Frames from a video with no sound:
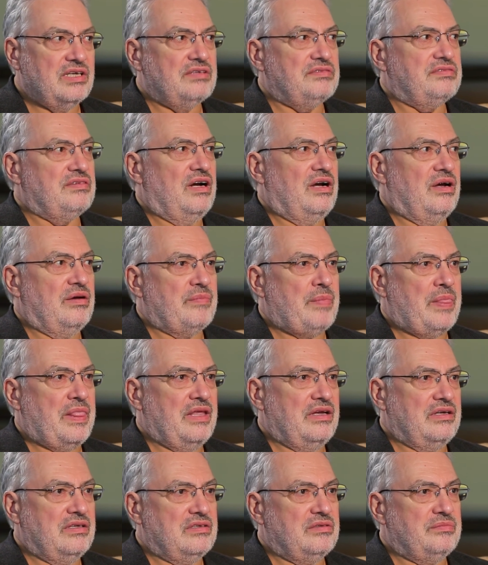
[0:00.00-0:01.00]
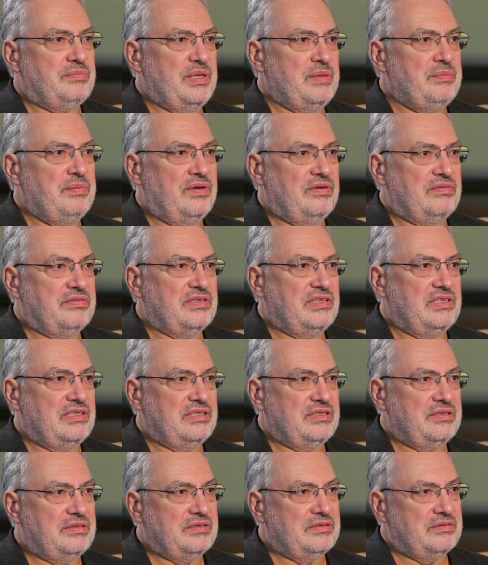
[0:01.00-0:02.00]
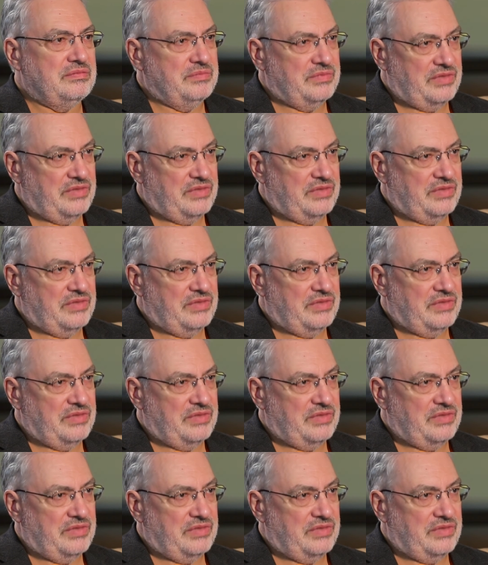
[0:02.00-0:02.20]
from uh, people, uh,